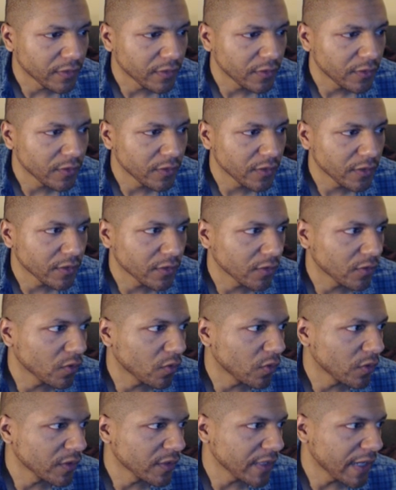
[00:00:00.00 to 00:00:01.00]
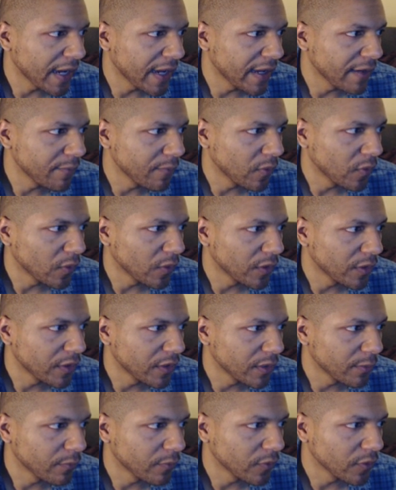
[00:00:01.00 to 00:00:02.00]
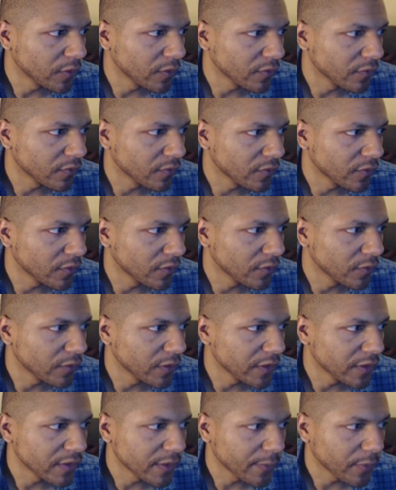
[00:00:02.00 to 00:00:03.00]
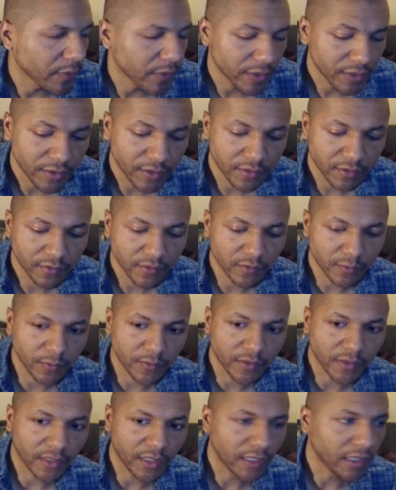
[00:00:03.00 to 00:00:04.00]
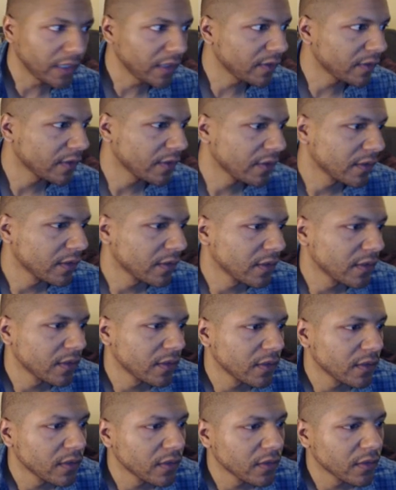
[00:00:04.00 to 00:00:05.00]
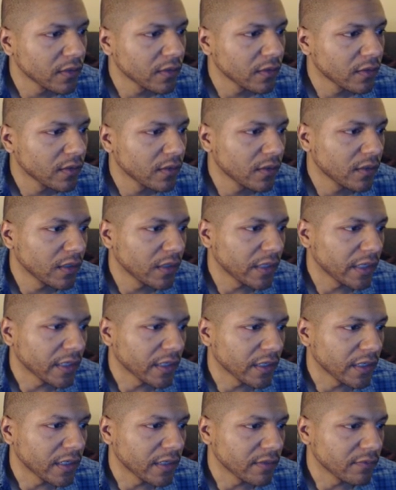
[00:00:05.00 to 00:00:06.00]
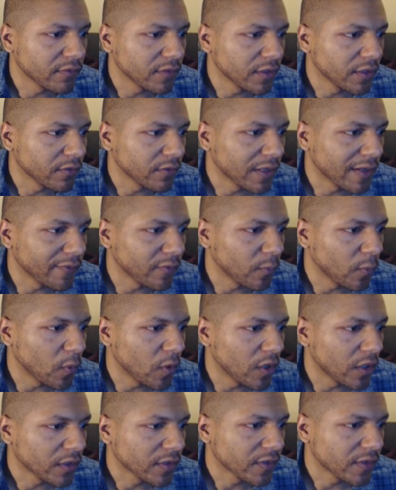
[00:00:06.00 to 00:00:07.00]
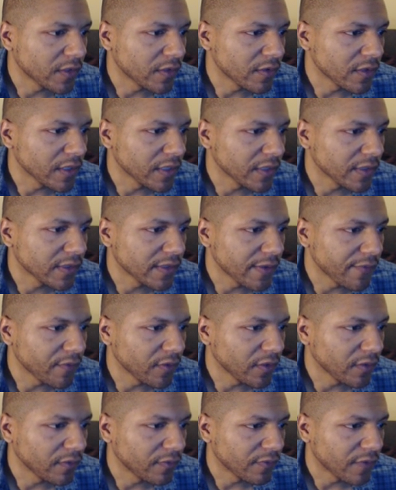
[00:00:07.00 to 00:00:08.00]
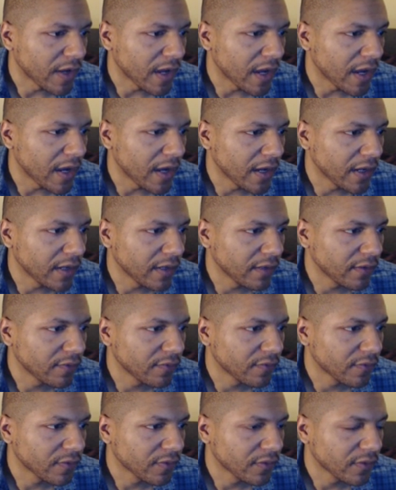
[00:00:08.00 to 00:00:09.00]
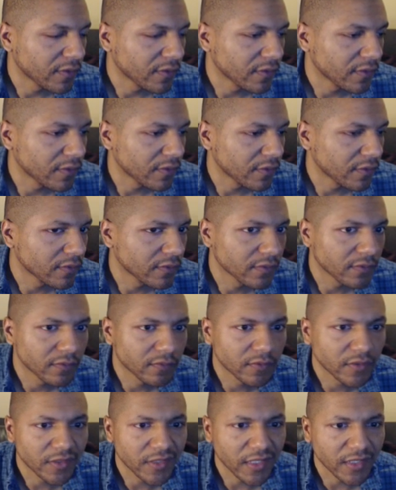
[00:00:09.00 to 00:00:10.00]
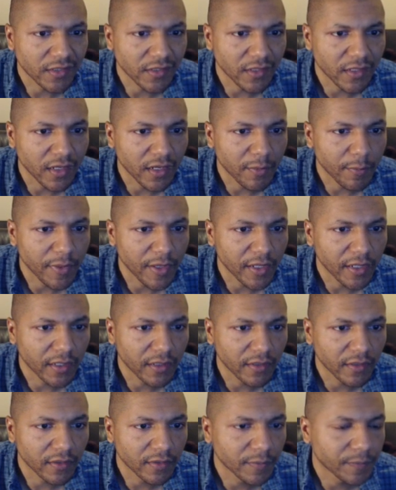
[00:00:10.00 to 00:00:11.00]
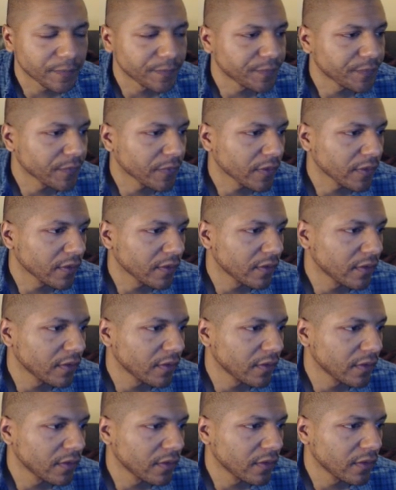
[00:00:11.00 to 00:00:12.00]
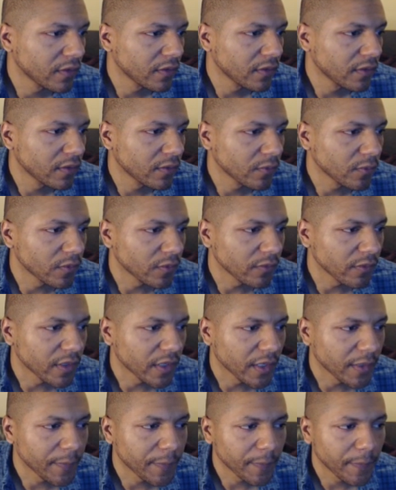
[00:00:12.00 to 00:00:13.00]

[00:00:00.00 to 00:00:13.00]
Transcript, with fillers: You can, of course, add more number of grid separations. We'll say 8. And I could, you know, have him walk starting at 75, which is actually not a bad idea. We'll do that.